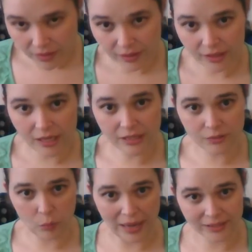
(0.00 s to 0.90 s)

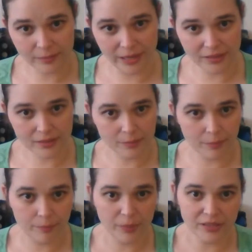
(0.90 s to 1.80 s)
It's wax-based,
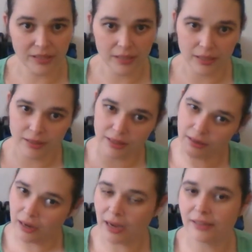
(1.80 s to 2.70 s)
but
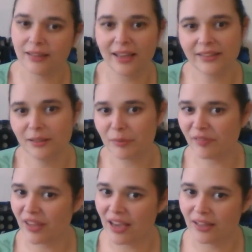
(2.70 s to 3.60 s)
they I'd like them
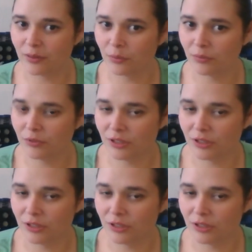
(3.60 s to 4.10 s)
if they had the,